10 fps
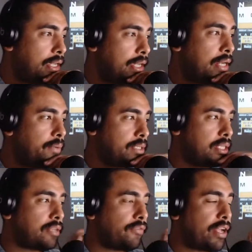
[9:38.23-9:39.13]
And it was
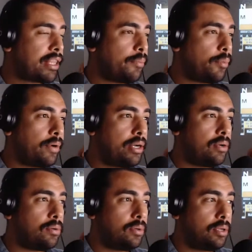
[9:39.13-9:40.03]
just the fact that
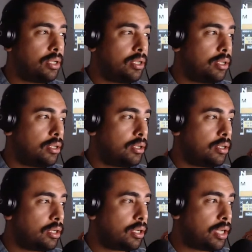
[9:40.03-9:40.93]
Moreno
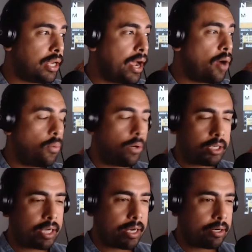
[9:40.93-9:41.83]
could
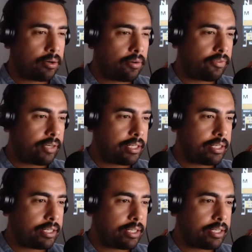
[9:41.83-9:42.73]
outwork Kai
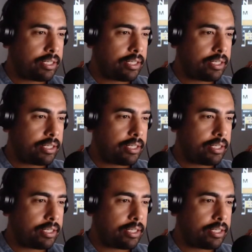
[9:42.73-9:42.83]
Kara-France.